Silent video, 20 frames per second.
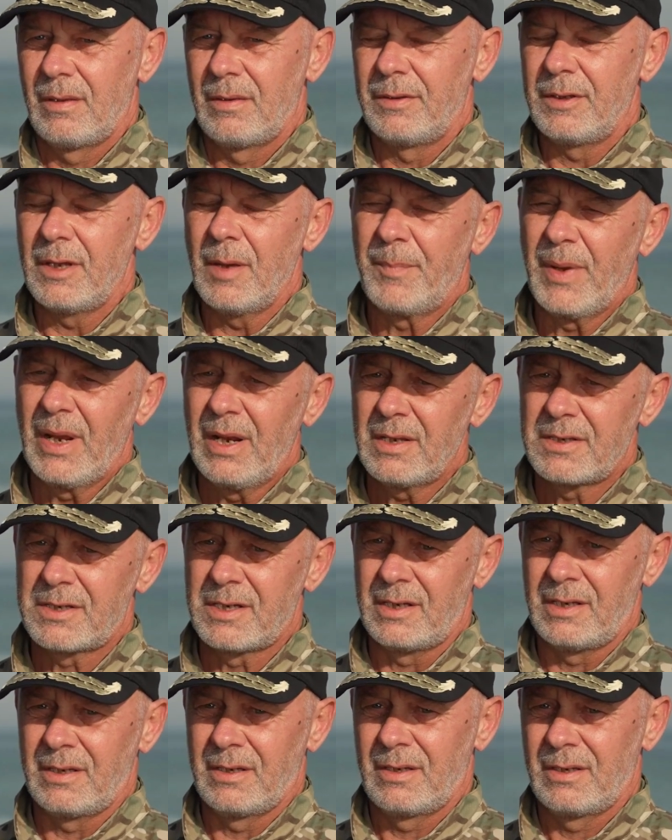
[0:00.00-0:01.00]
The
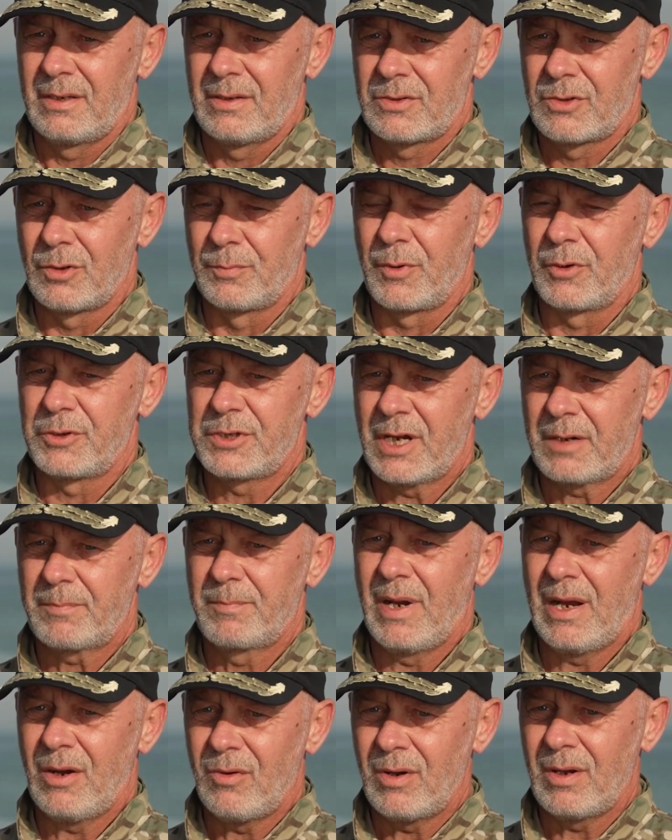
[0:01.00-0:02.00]
ability to
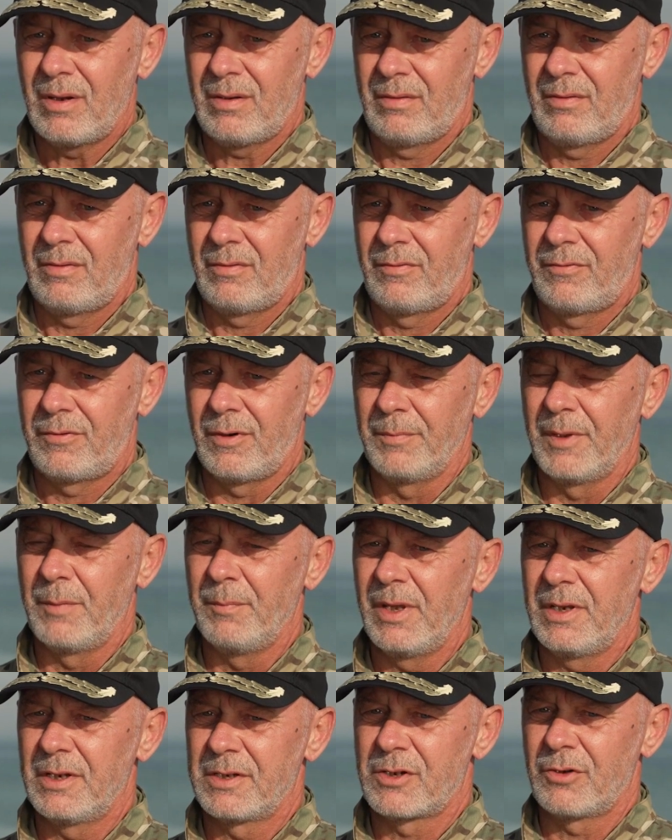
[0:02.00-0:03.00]
project power from the
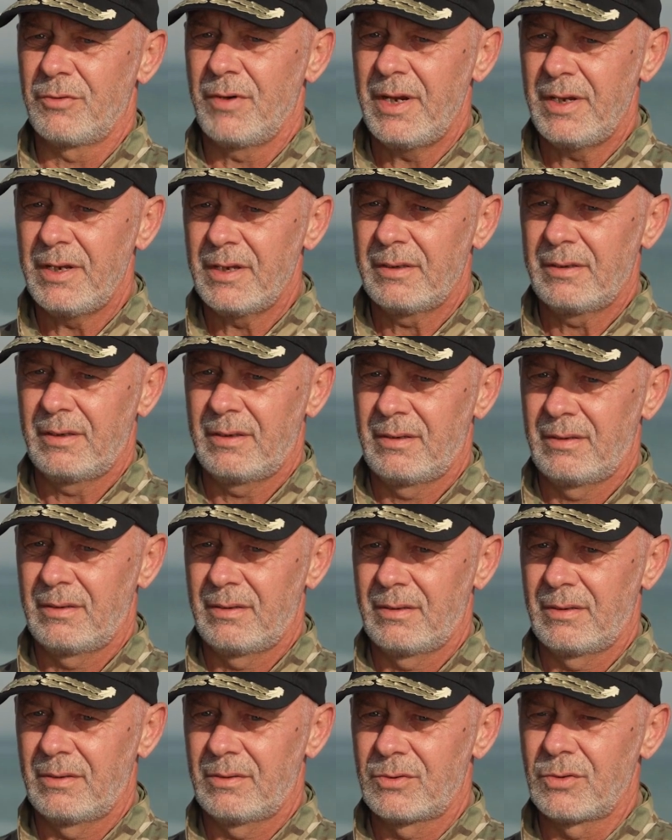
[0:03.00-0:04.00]
Mediterranean
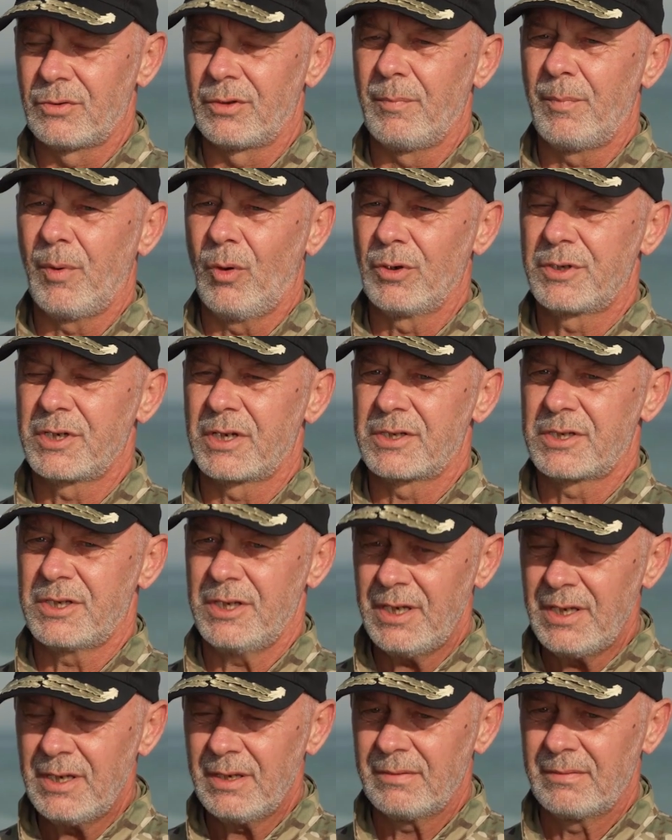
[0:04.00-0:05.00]
to the Baltic
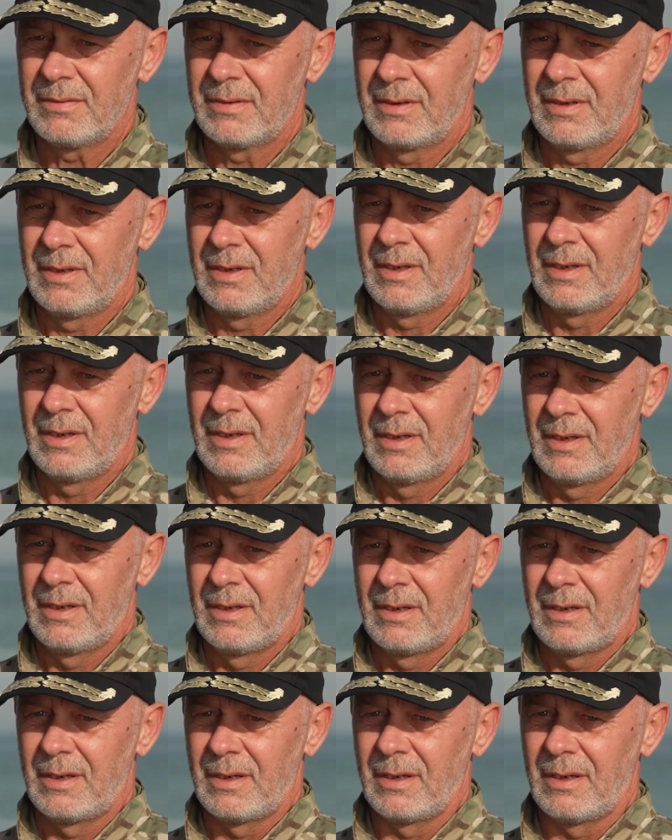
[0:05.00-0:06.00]
Sea
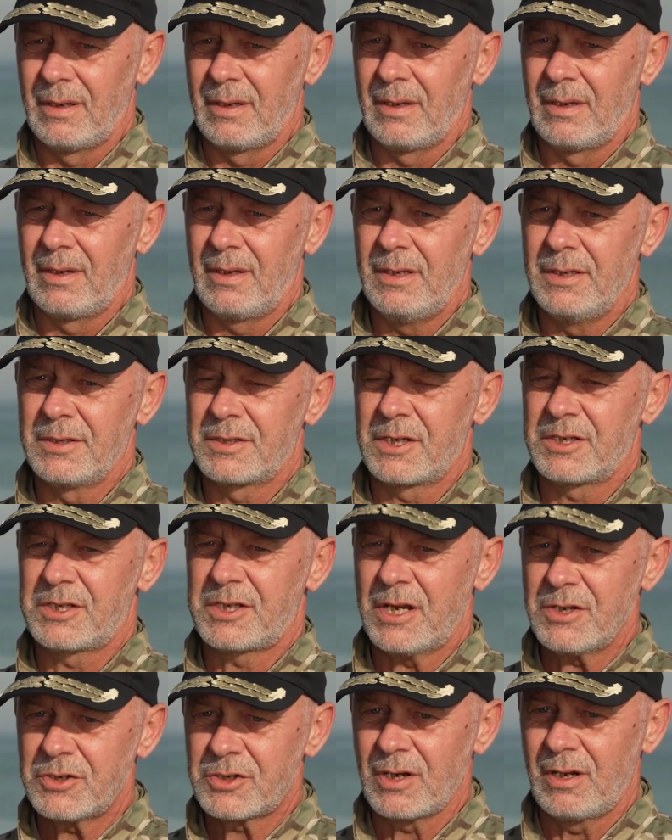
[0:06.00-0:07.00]
is
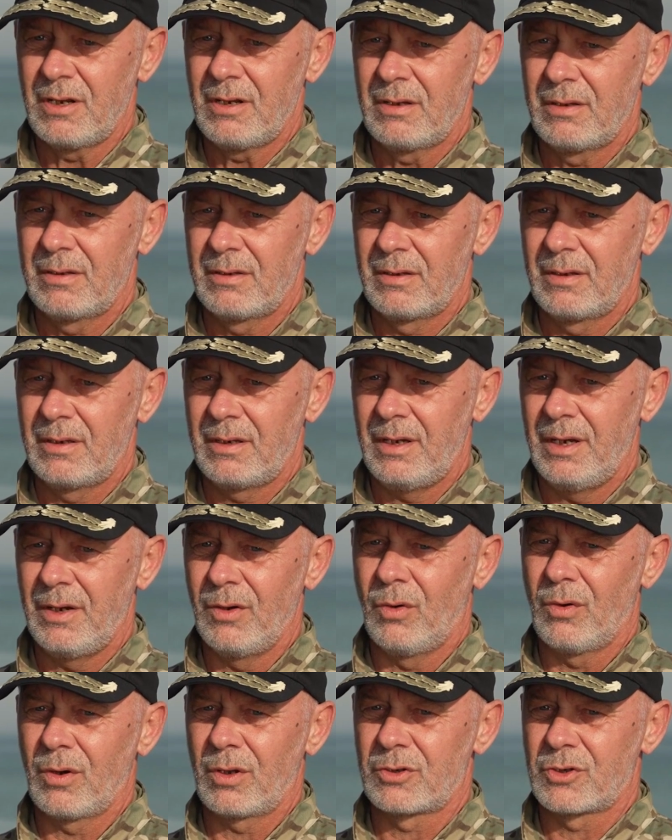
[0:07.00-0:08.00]
essential in
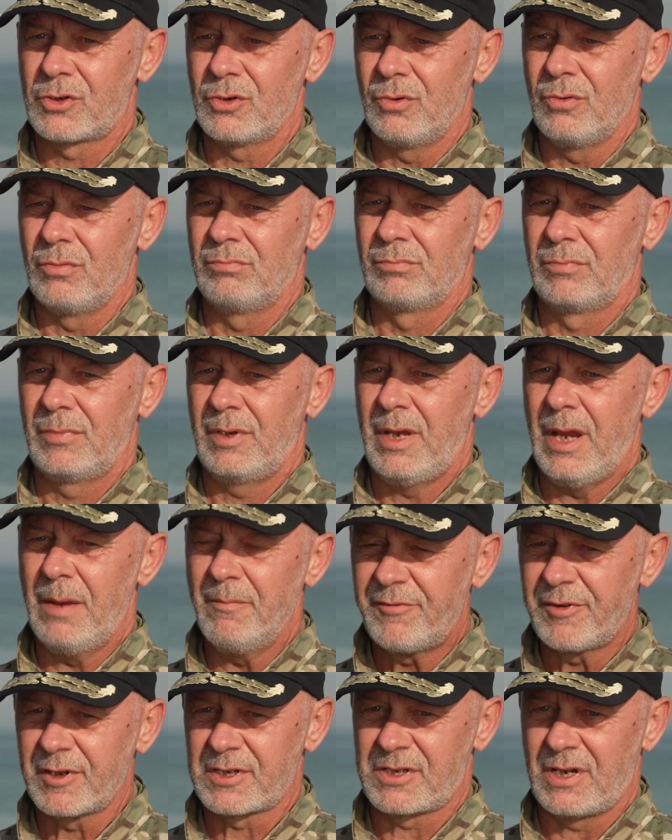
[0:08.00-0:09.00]
order to
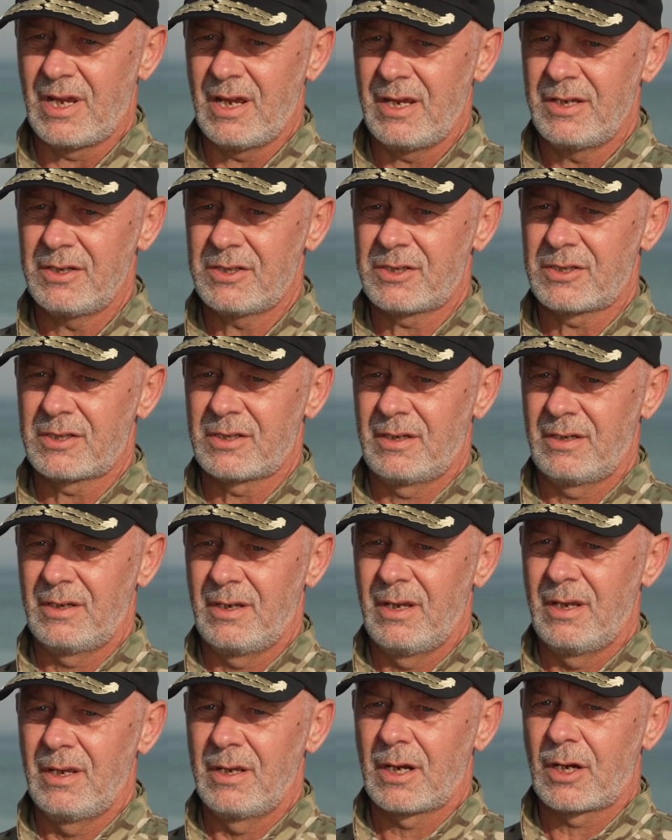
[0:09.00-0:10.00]
emphasize
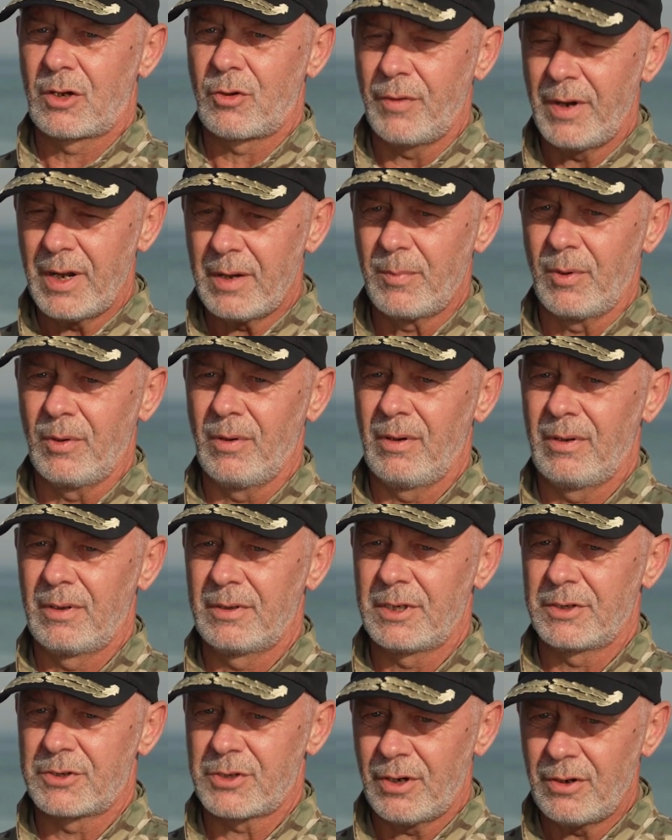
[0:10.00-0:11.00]
credible
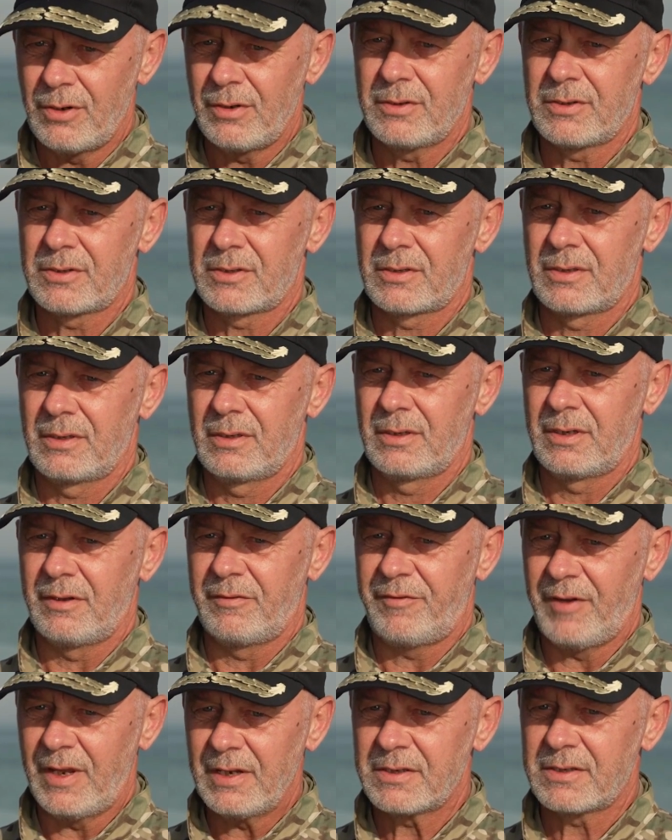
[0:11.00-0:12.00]
deterrence,
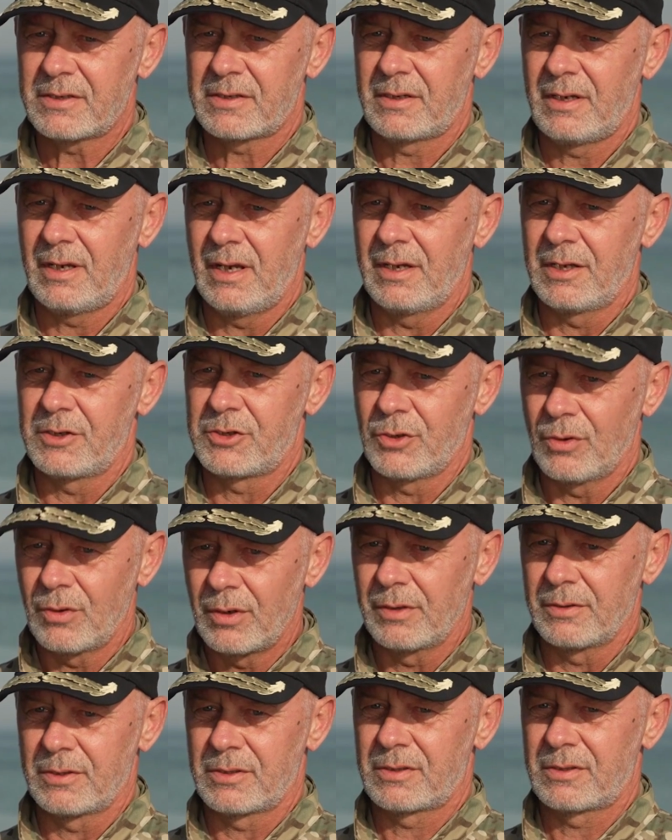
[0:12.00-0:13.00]
defense, and
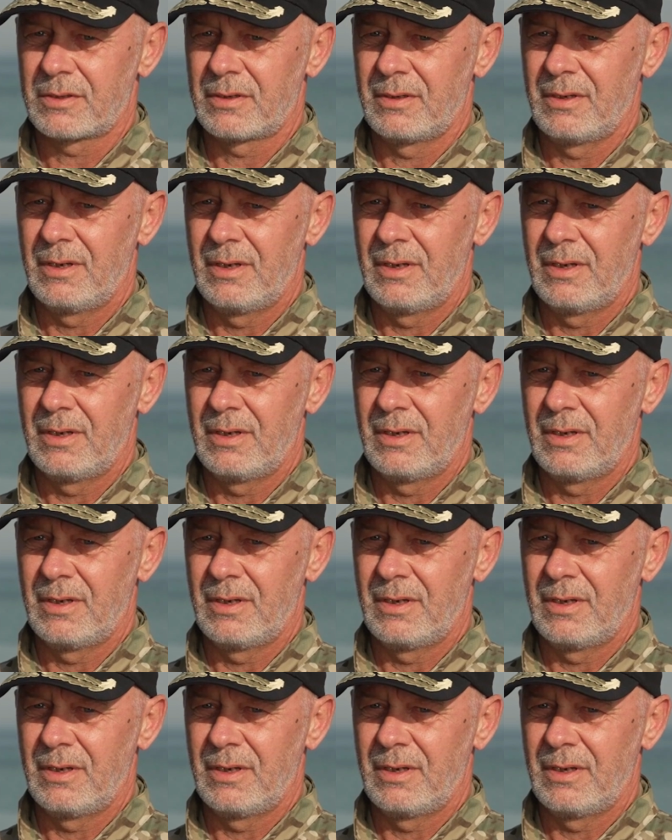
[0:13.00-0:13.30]
assurance.